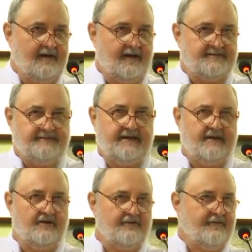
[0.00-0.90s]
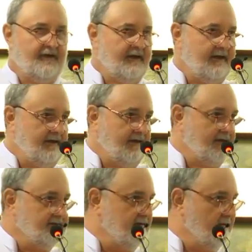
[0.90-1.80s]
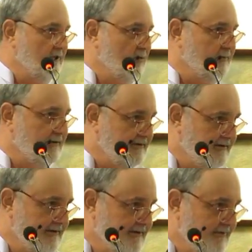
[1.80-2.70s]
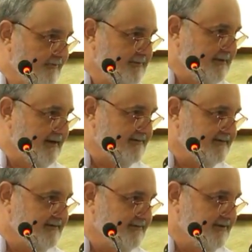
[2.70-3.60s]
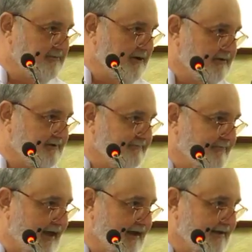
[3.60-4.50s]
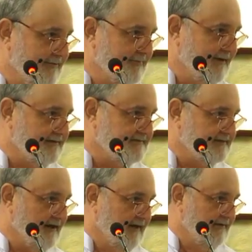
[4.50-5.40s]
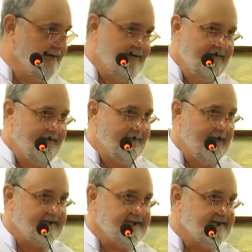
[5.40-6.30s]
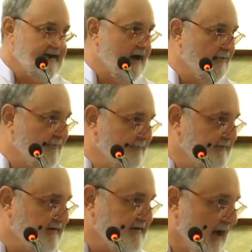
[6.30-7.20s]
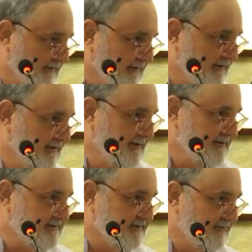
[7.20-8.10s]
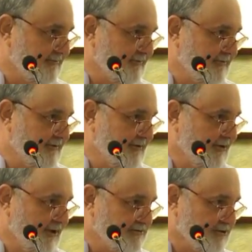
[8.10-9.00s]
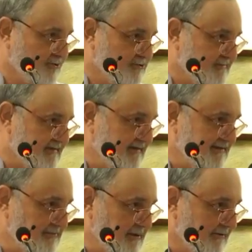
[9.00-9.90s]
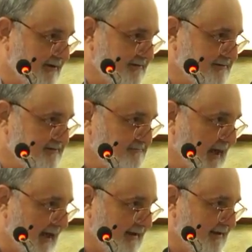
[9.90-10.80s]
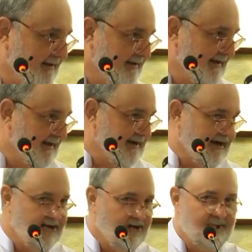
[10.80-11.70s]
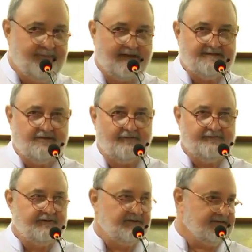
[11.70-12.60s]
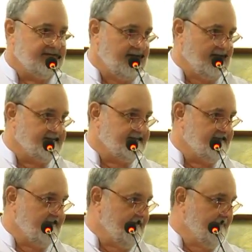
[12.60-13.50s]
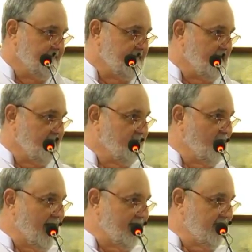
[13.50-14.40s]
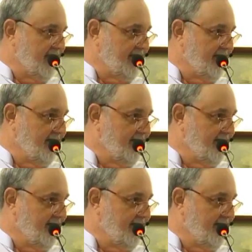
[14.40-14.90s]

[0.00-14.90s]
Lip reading: And speaking of ExxonMobil replanting the American flag in Pakistan, and that is now done. So it's good to see the Americans back, and I hope that's confidence in us for having